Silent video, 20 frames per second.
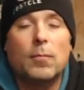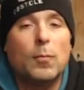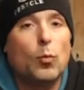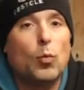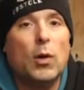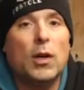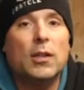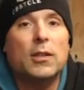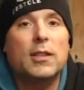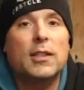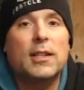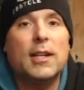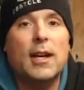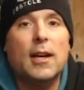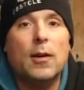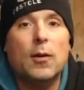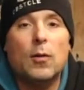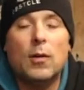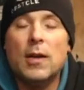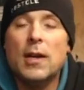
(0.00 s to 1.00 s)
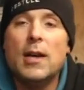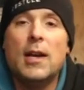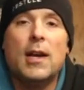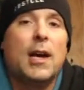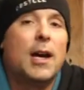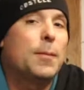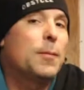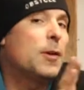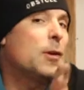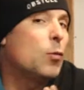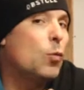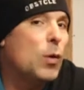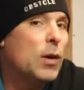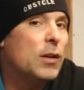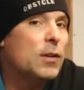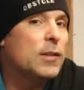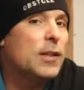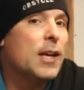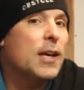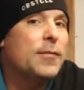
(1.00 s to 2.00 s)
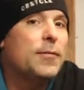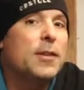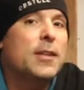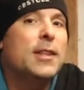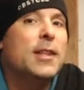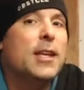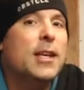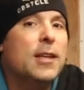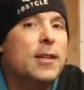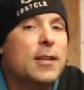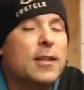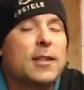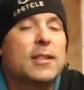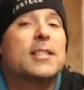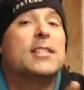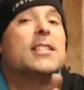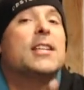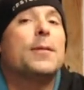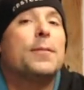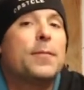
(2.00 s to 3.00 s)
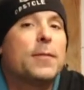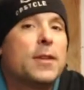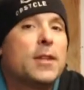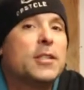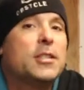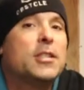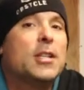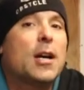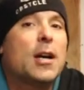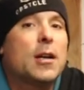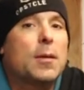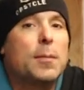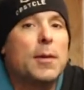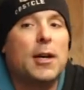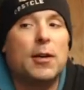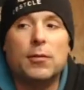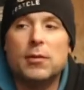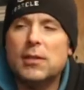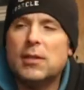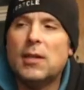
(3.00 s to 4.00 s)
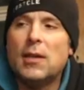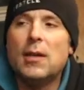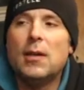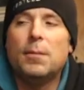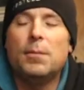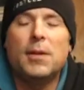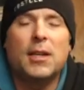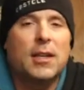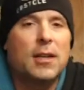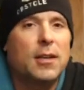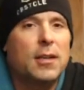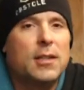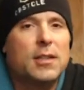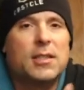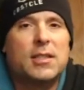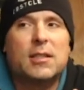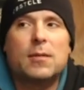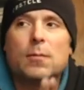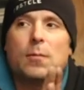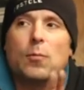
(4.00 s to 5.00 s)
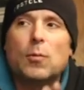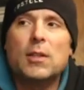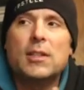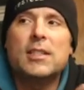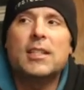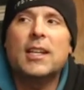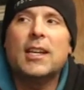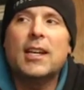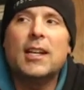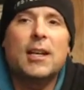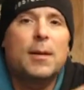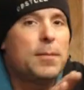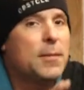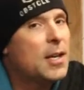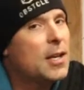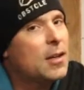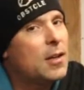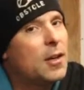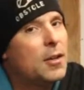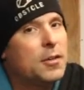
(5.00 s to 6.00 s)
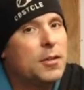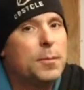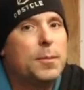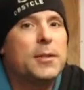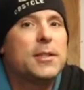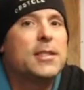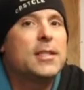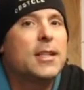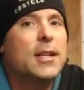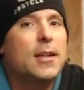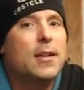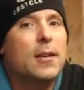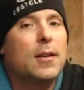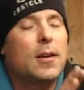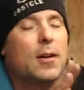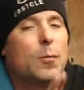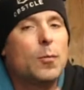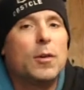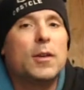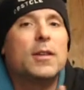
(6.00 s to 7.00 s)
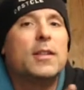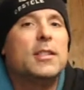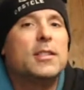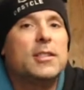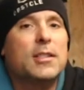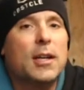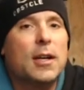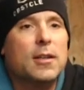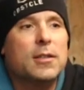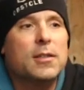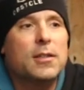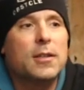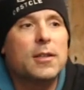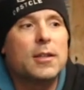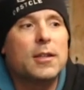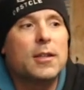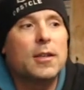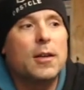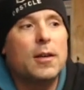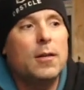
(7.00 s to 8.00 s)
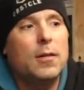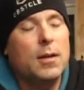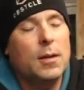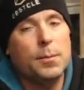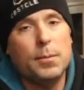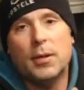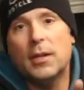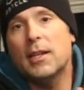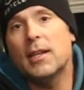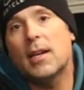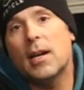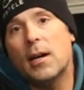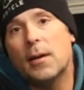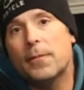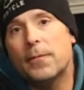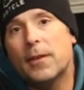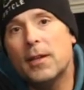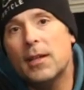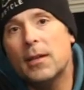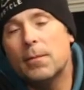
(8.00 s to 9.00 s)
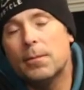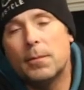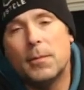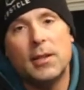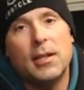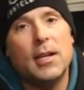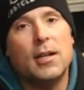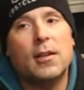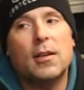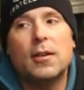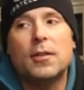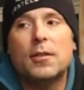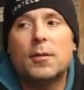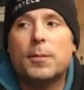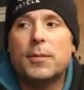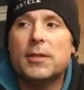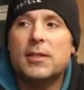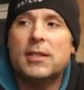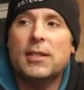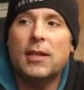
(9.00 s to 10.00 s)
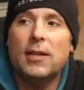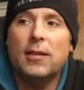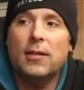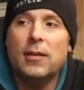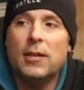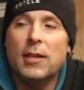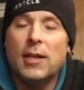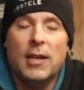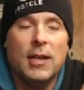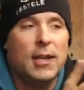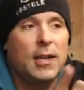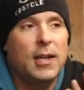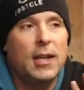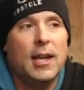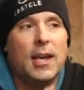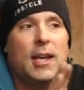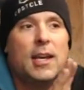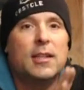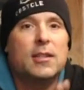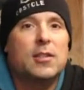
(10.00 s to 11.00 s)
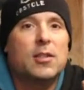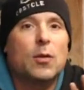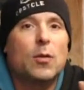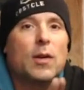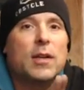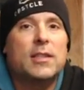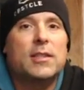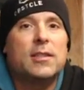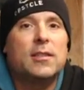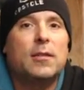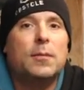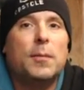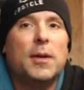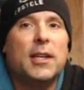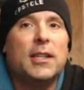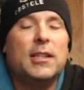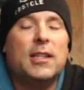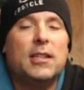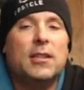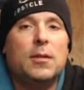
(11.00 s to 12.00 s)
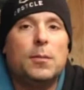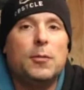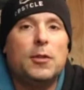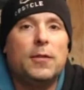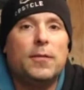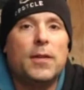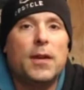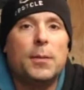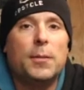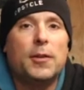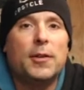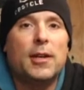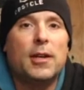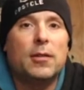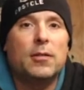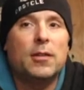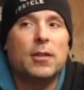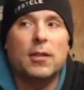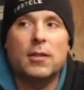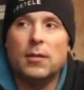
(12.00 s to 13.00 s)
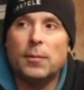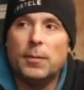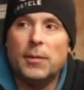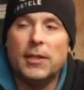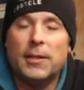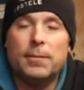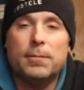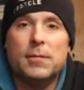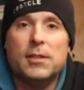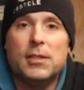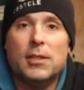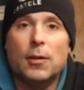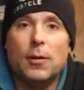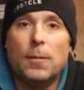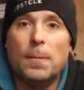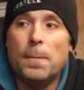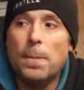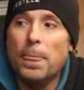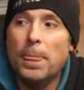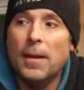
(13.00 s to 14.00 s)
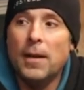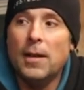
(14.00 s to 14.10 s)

weld it out. I'm going to weld everything except for the shock mounts, because once again I'm not 100% on where these shocks are going to go. I'm pretty confident, but not 100%. And so I still might need to move them around a little bit. So